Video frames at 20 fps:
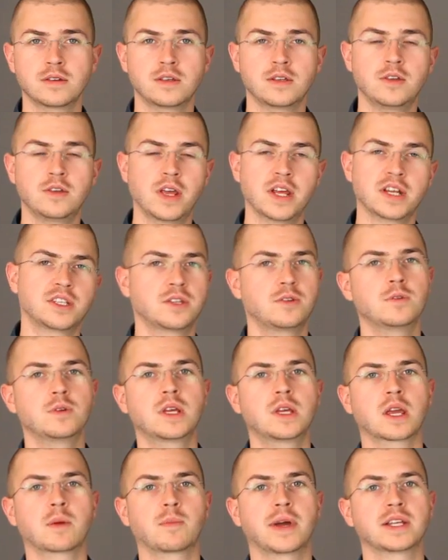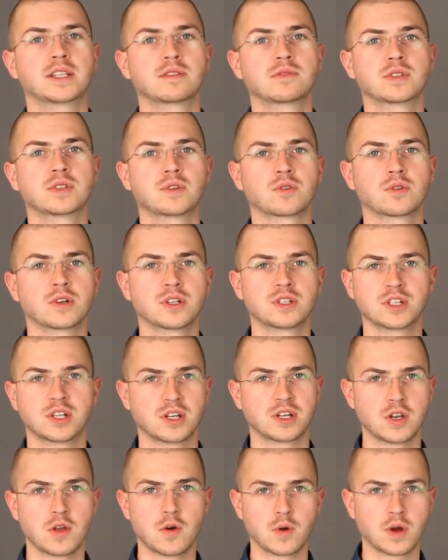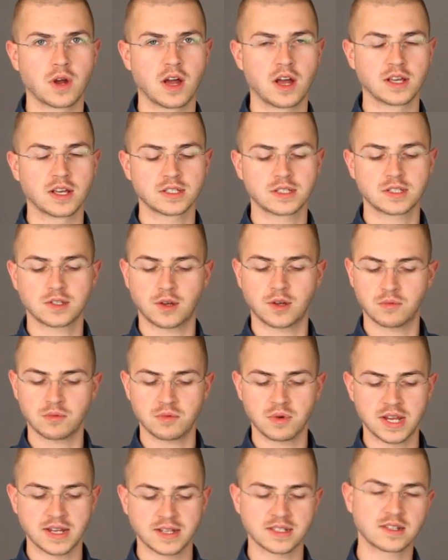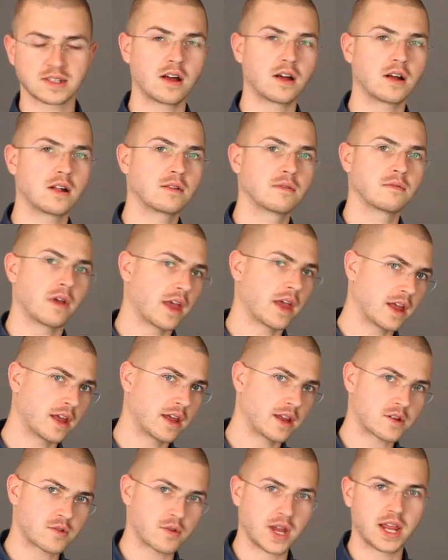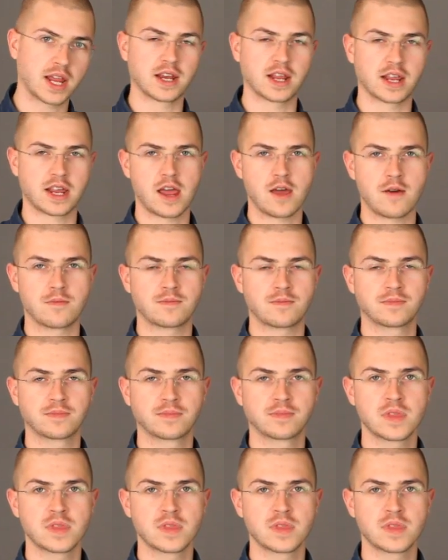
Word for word: You get two gigabytes of storage at no cost. So install and create an account.